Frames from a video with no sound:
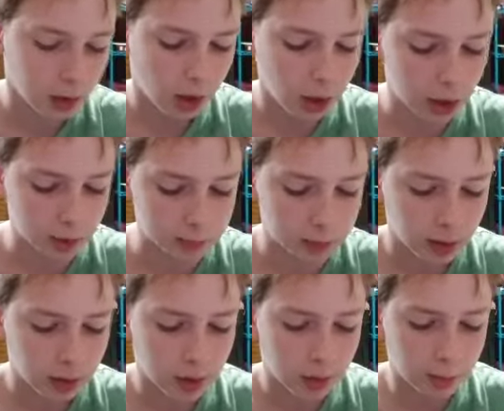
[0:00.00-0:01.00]
Um,
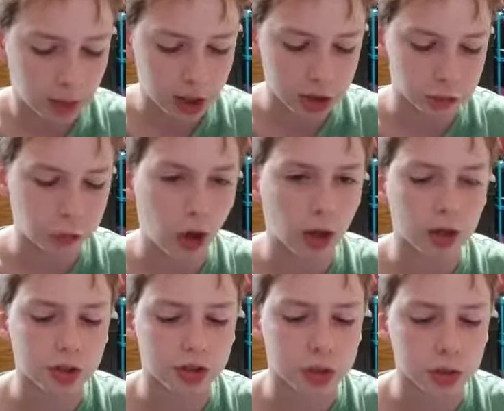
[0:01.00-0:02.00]
but as far
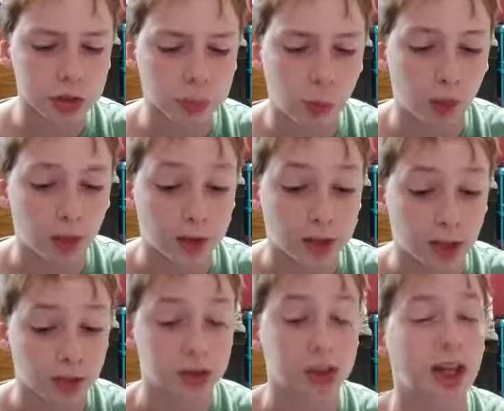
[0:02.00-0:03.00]
as who's more
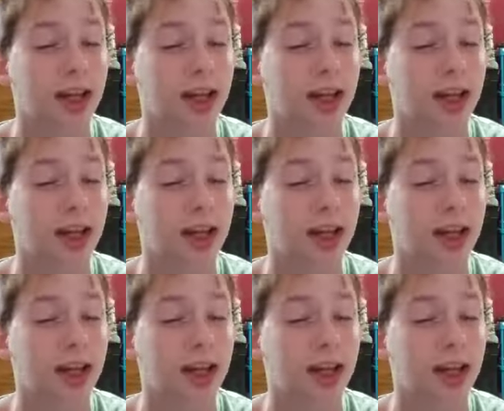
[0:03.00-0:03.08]
intelligent,